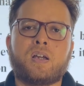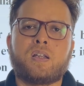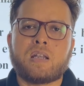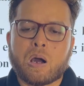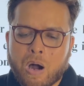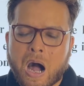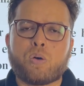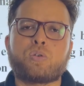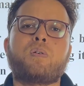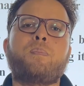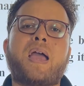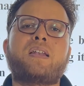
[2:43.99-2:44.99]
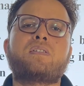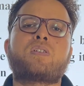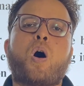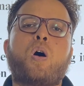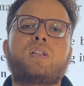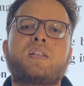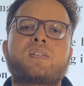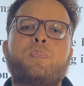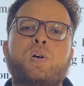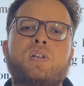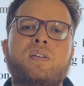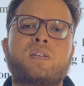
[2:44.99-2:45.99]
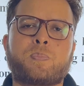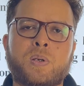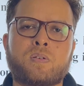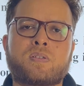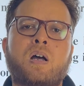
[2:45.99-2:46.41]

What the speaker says: Now, how to manage all these border disputes?